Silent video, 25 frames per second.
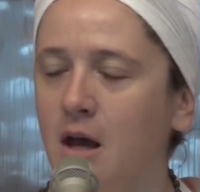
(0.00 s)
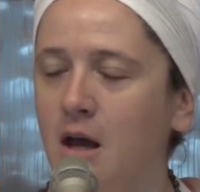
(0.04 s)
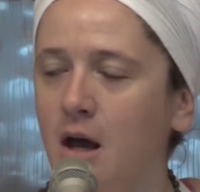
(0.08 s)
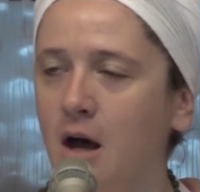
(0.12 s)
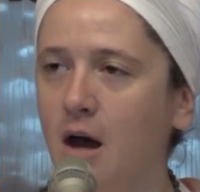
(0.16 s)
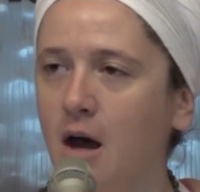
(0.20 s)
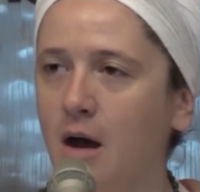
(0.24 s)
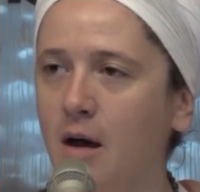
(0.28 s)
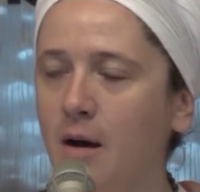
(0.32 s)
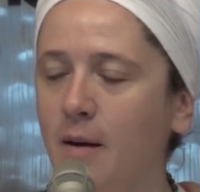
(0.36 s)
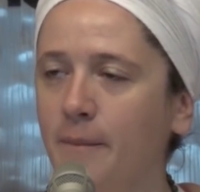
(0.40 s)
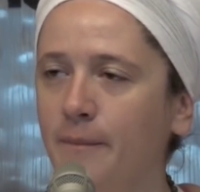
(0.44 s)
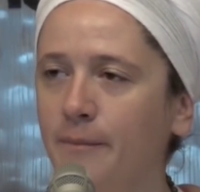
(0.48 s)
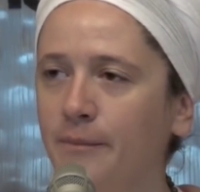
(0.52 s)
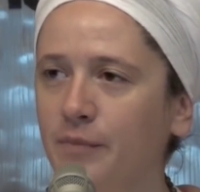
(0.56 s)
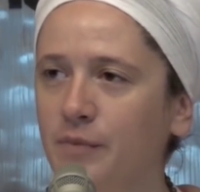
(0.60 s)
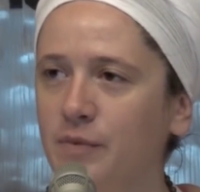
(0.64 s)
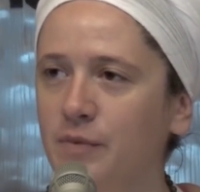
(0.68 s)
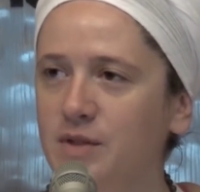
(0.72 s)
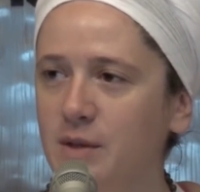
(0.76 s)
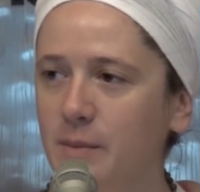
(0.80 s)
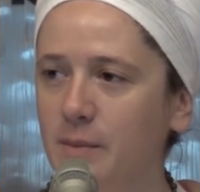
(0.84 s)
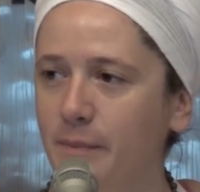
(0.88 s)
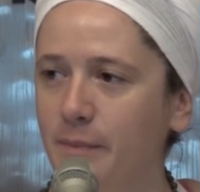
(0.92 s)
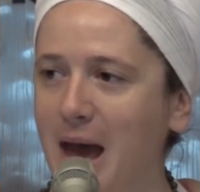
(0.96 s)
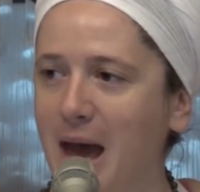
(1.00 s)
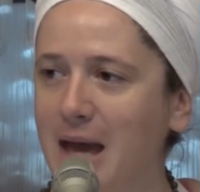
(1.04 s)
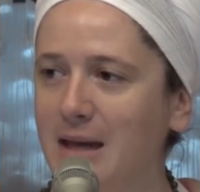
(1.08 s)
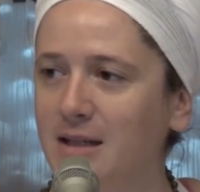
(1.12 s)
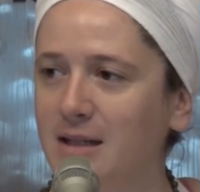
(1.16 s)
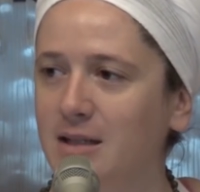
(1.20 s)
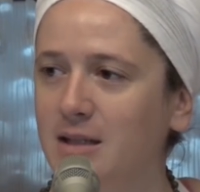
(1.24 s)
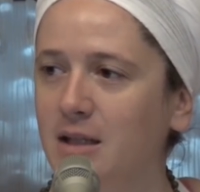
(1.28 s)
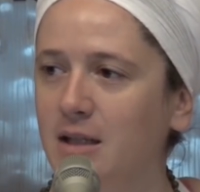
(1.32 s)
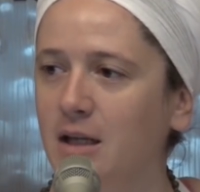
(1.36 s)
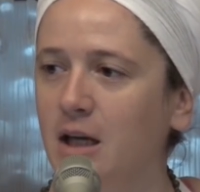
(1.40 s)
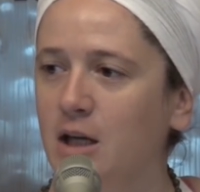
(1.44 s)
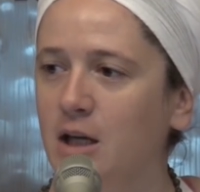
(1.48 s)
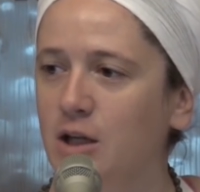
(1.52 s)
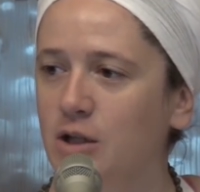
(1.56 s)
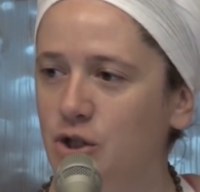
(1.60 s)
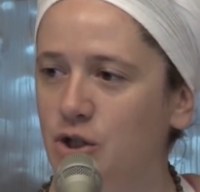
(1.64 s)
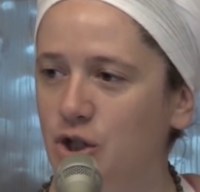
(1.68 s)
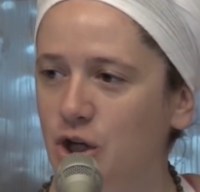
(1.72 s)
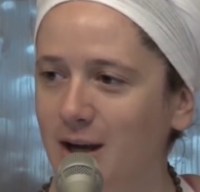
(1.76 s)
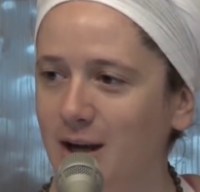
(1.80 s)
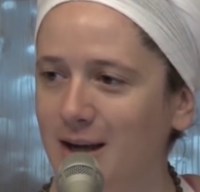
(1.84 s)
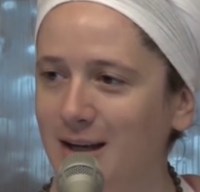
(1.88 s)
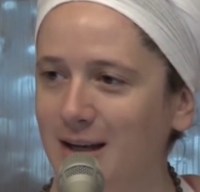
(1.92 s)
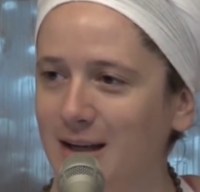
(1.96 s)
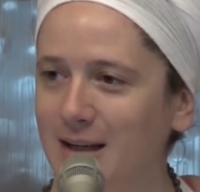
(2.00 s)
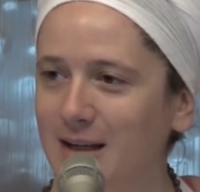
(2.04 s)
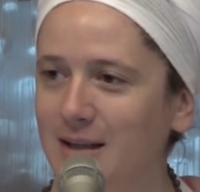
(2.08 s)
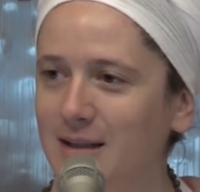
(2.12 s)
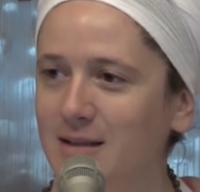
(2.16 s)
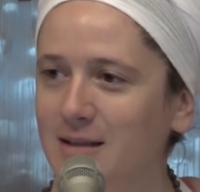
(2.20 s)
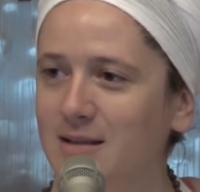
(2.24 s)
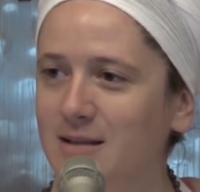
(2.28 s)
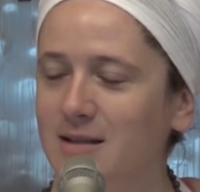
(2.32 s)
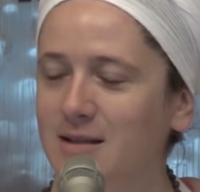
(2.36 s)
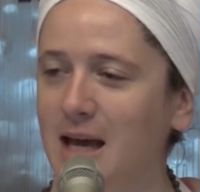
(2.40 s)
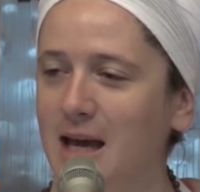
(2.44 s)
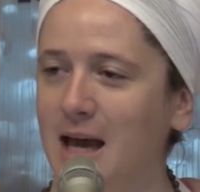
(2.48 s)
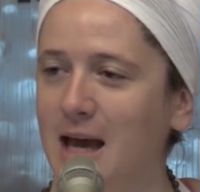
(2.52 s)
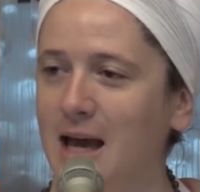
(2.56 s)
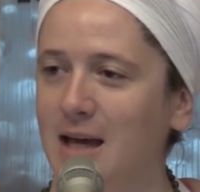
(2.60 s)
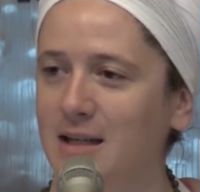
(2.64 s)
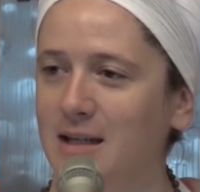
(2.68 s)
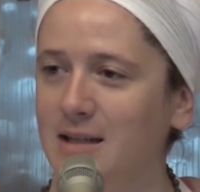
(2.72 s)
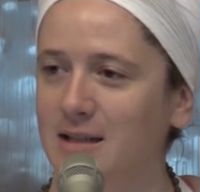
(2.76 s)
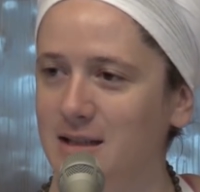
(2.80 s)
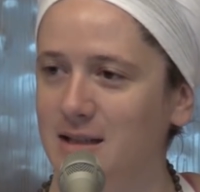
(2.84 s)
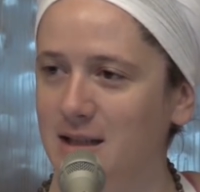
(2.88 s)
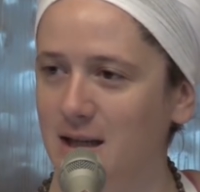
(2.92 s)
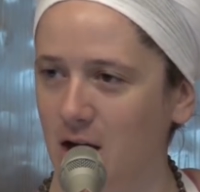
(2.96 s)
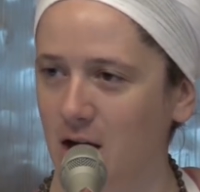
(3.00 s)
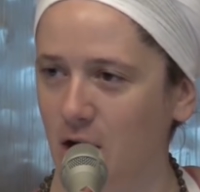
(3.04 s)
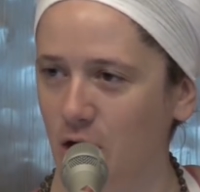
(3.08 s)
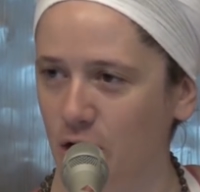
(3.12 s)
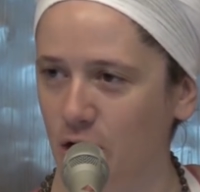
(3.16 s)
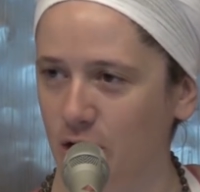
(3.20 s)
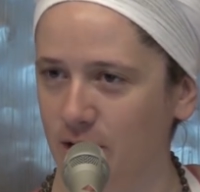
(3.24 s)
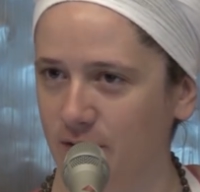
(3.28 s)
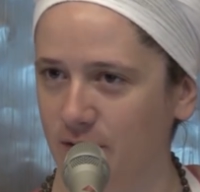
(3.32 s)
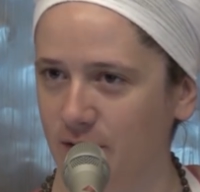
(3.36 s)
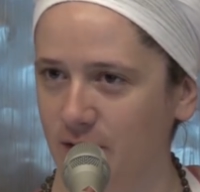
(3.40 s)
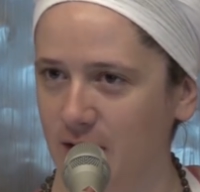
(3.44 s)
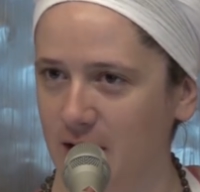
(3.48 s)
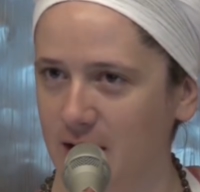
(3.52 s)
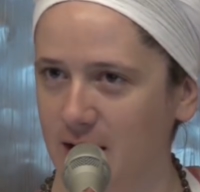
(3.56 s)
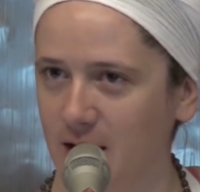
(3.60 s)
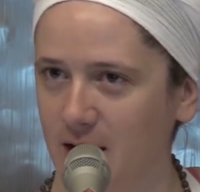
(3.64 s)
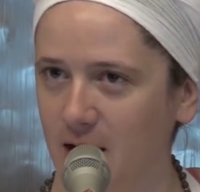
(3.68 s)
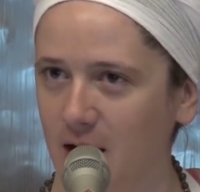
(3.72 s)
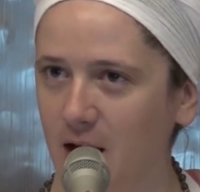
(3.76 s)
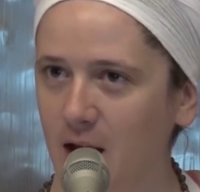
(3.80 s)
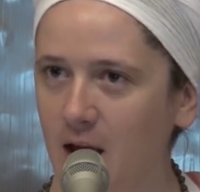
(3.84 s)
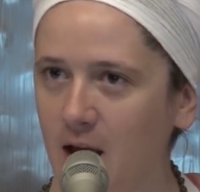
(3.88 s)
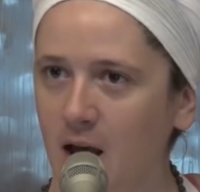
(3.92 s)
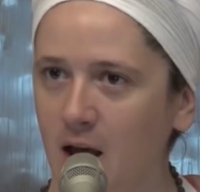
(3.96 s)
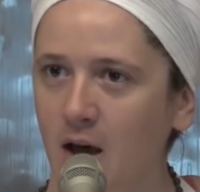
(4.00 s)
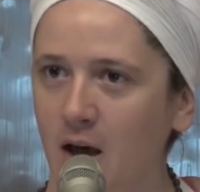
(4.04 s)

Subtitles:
Tibetan, Chinese, and Ayurveda,